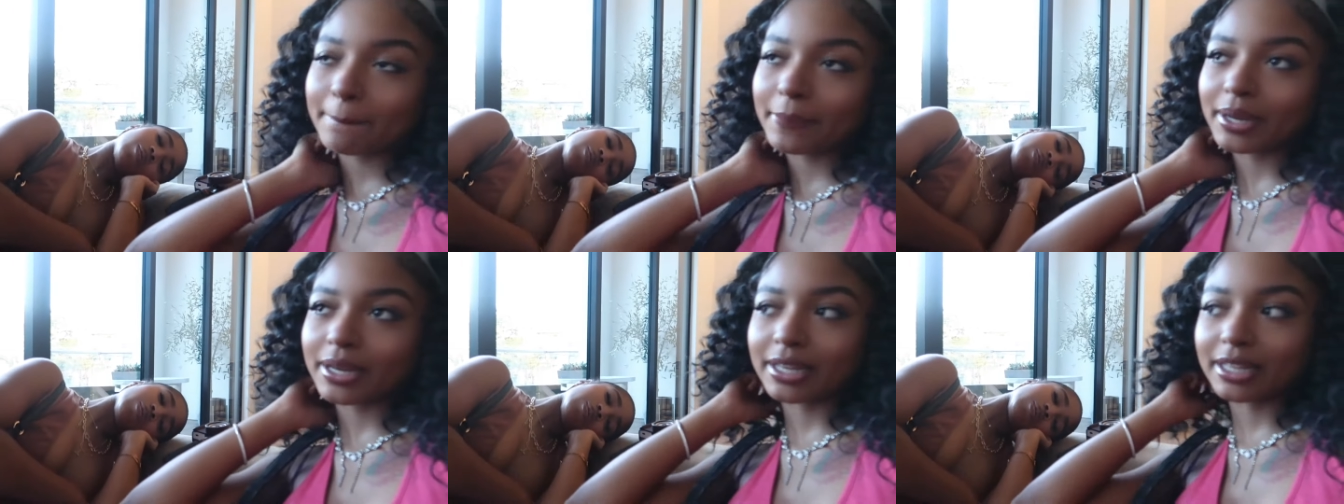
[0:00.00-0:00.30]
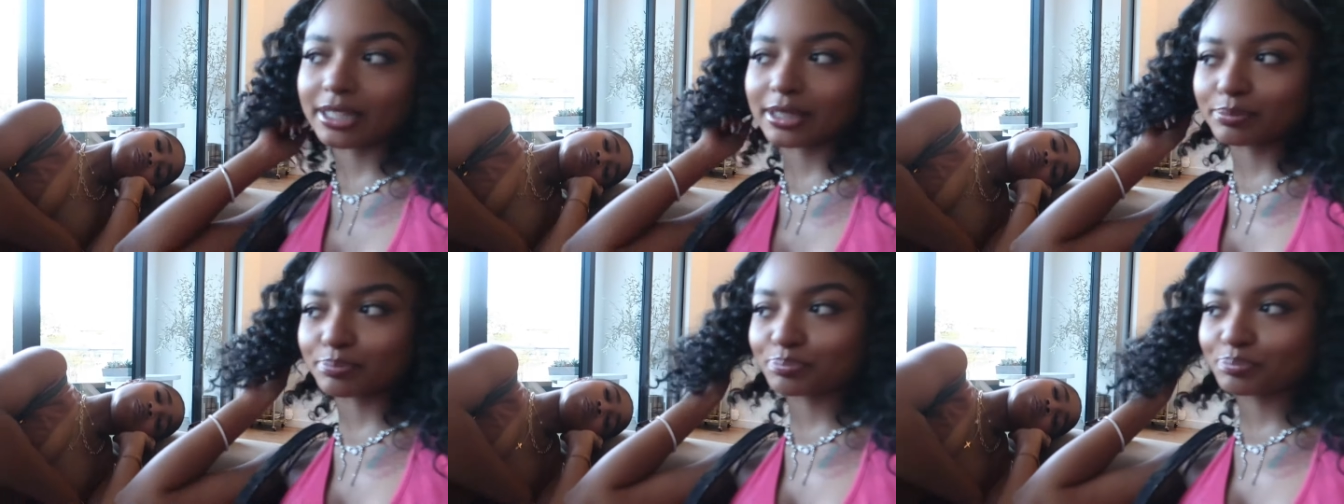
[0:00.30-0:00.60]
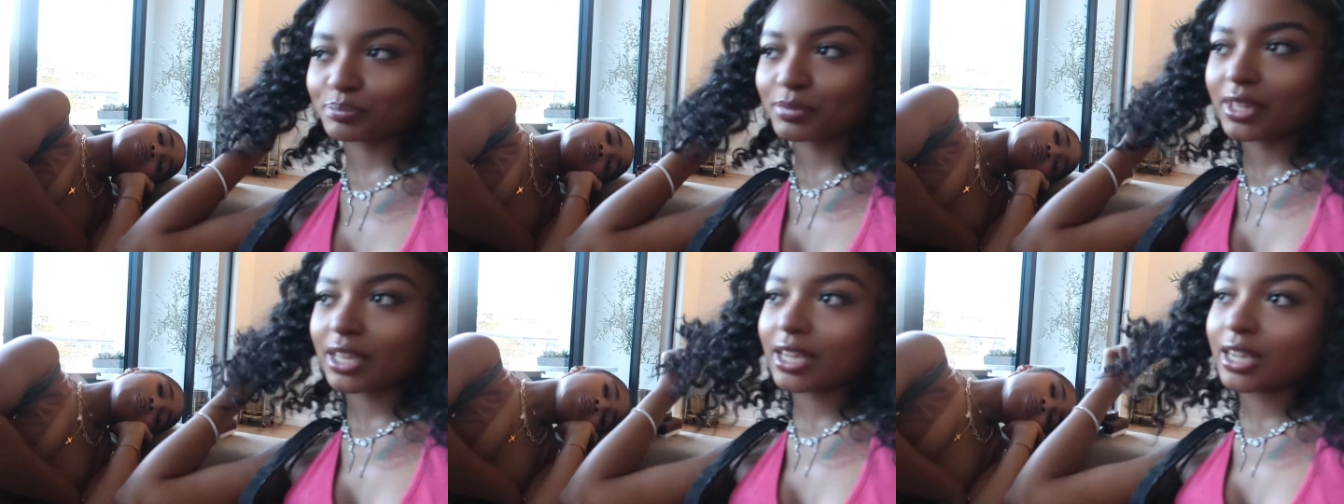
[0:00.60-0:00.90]

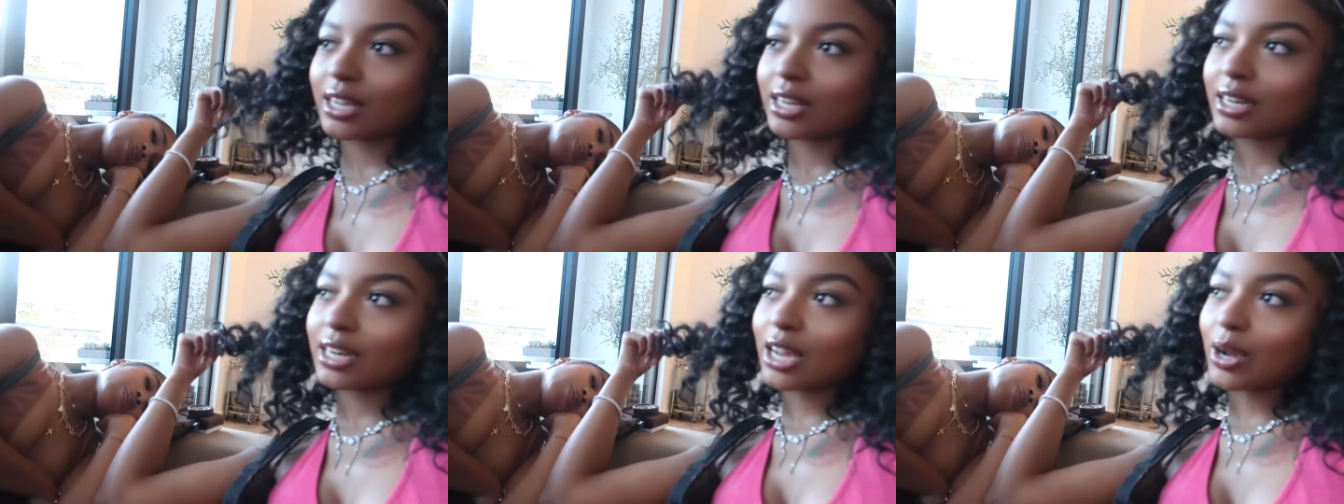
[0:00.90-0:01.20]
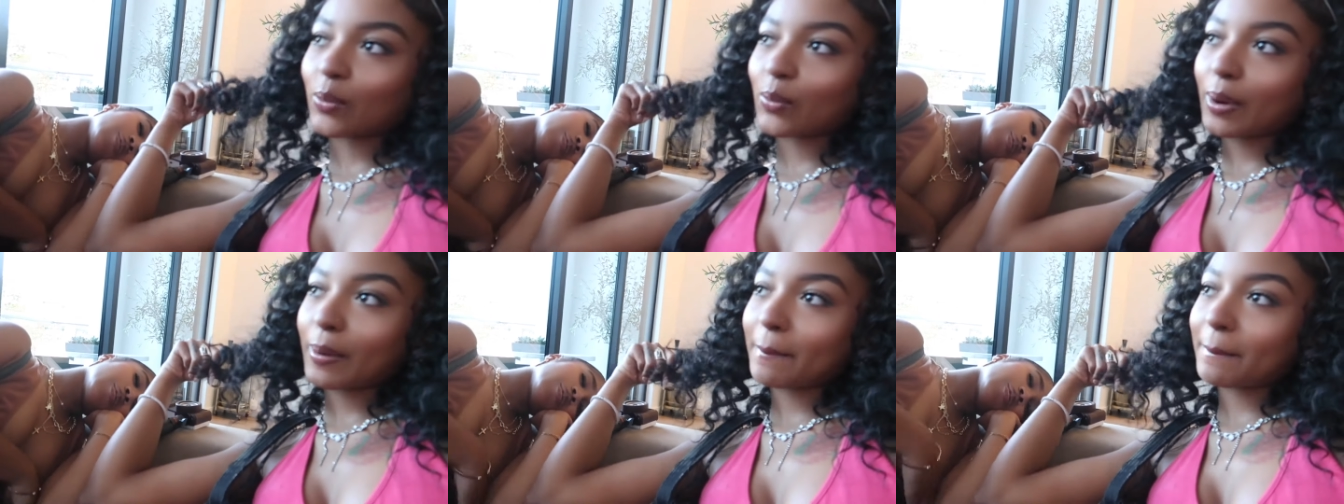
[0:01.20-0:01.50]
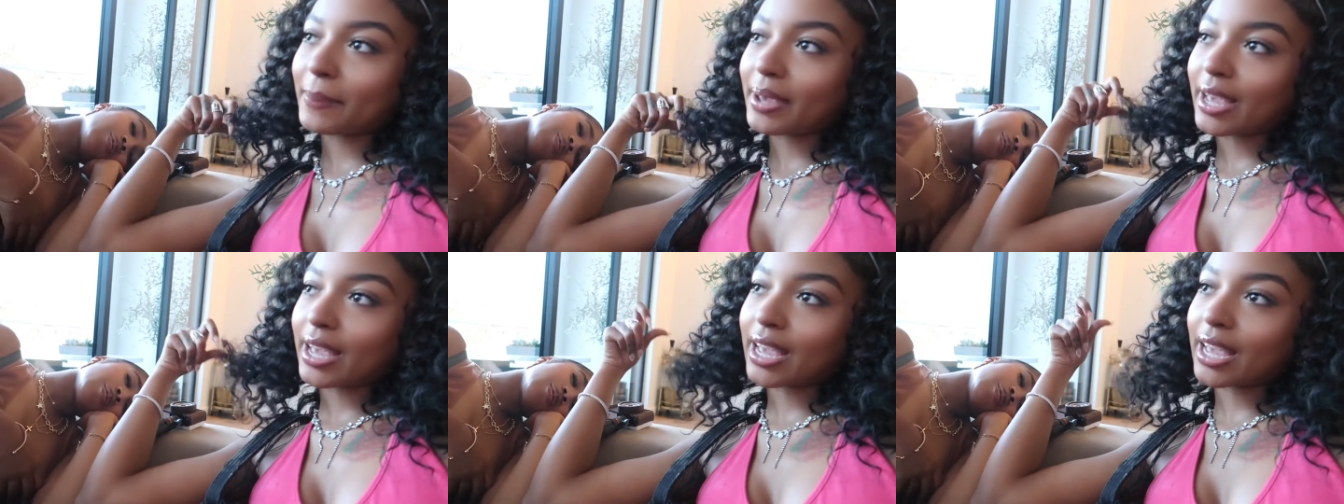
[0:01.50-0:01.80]
but now
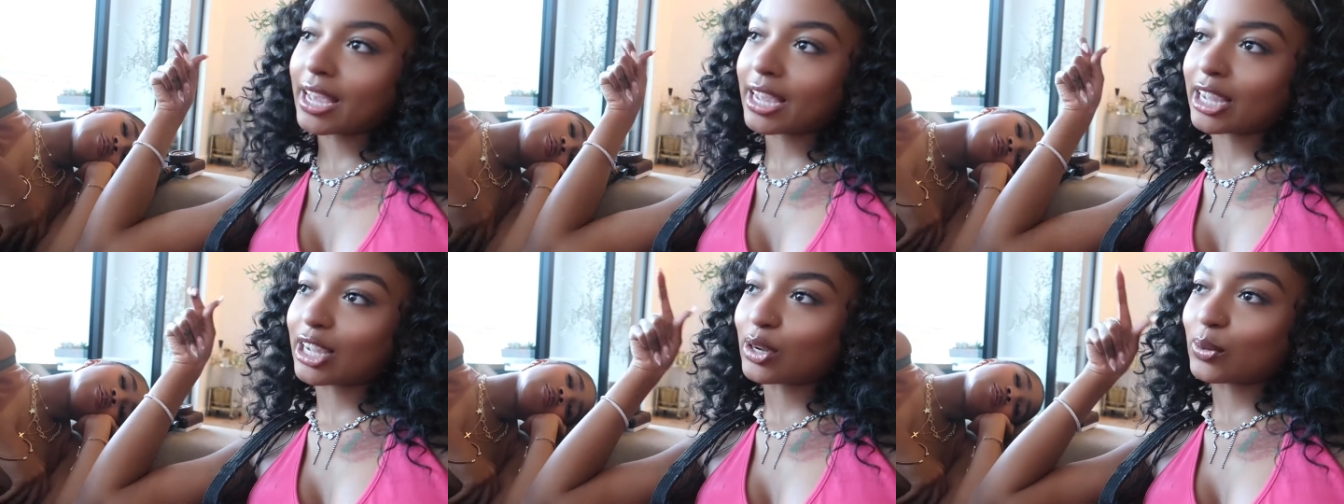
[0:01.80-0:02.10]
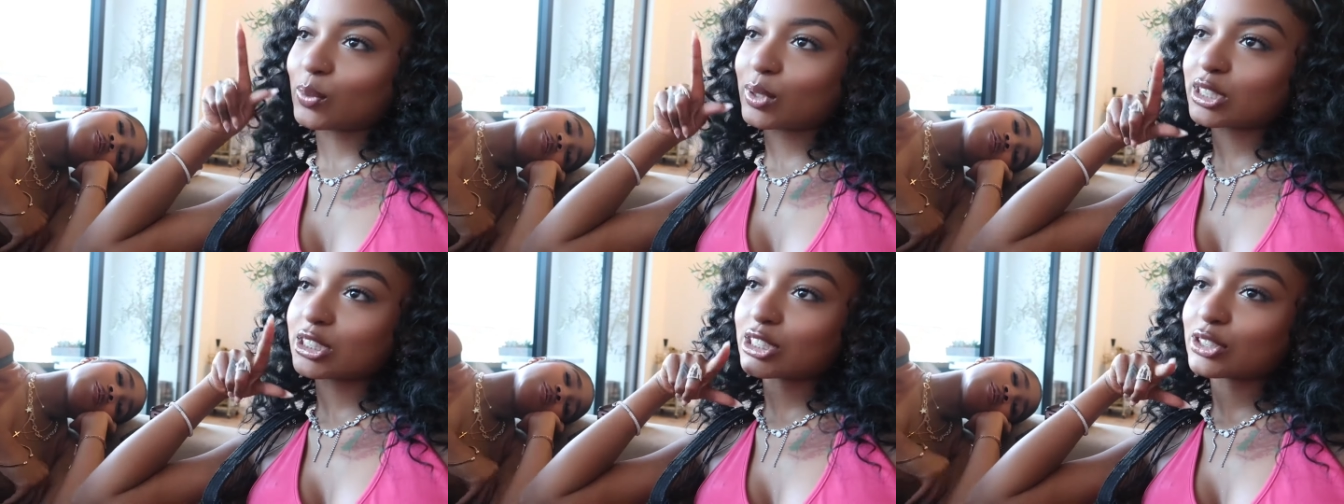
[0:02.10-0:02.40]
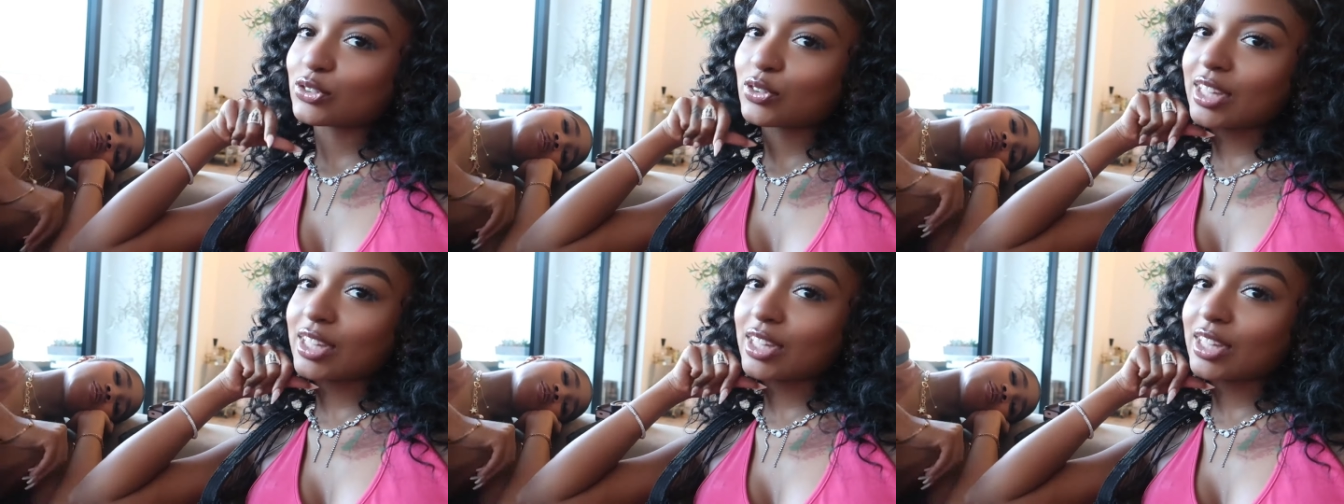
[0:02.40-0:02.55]
we're back and we're just